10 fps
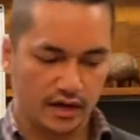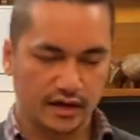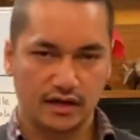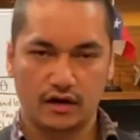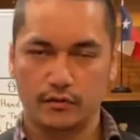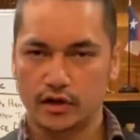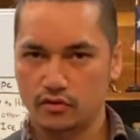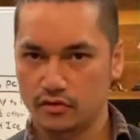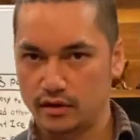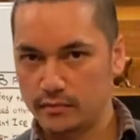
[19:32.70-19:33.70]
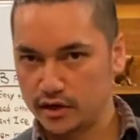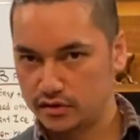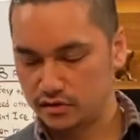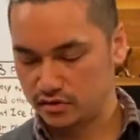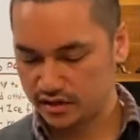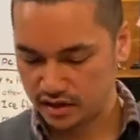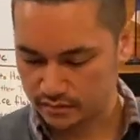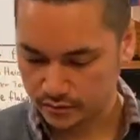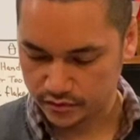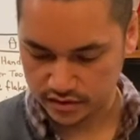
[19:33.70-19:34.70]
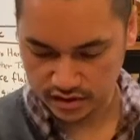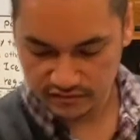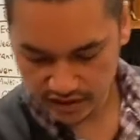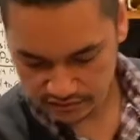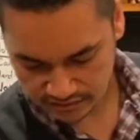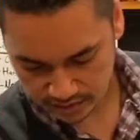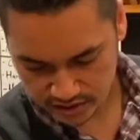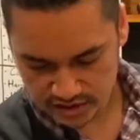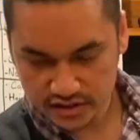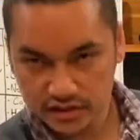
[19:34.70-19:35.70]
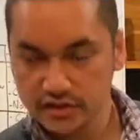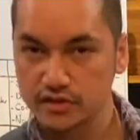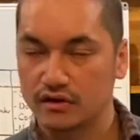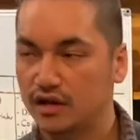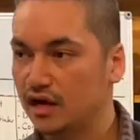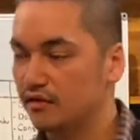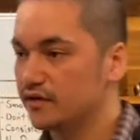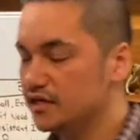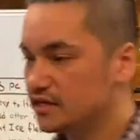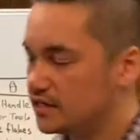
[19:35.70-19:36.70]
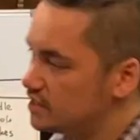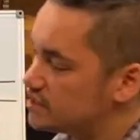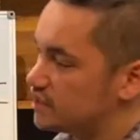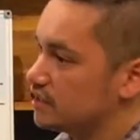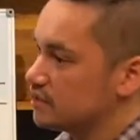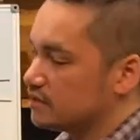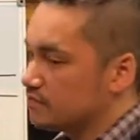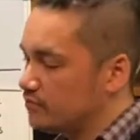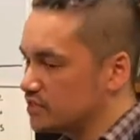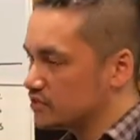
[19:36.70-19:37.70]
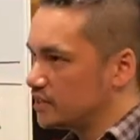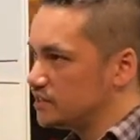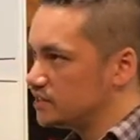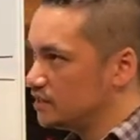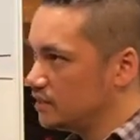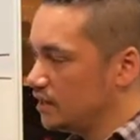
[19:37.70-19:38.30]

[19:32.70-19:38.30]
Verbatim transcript: cannot recall the bartender who came up with it. Very famous. He, he's still alive. Kishi, Mr. Kishi.